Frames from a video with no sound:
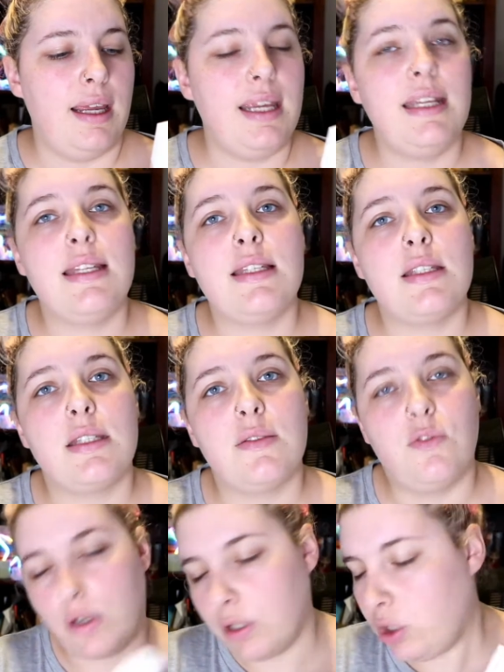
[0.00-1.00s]
it is
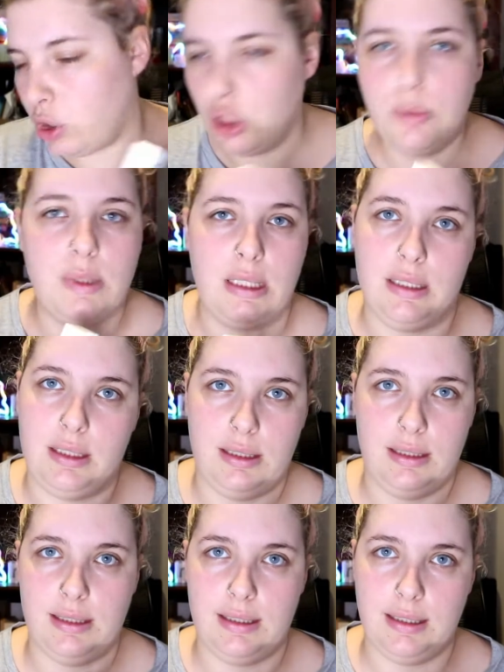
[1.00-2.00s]
very humid
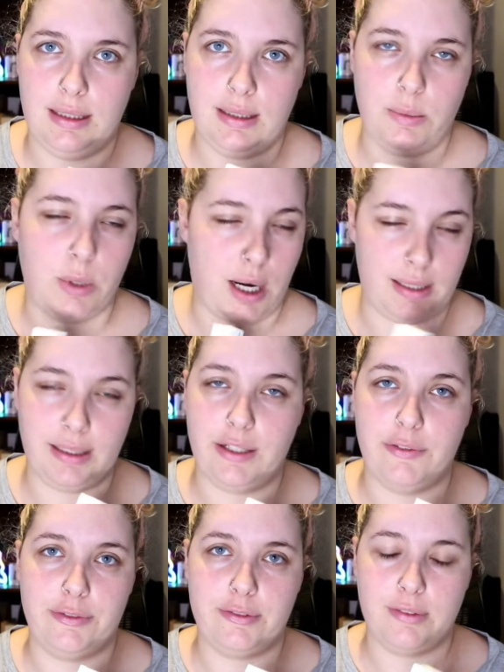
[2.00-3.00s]
where I live.